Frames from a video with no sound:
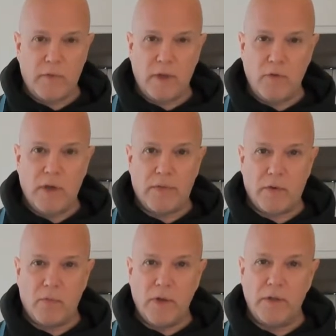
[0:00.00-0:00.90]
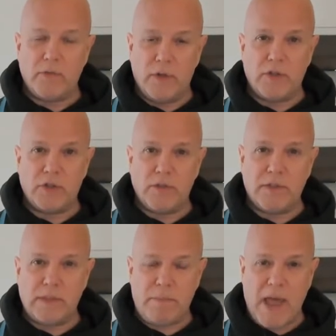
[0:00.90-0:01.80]
that you get the really traditional
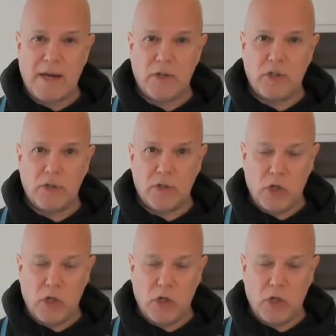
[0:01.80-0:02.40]
Spanish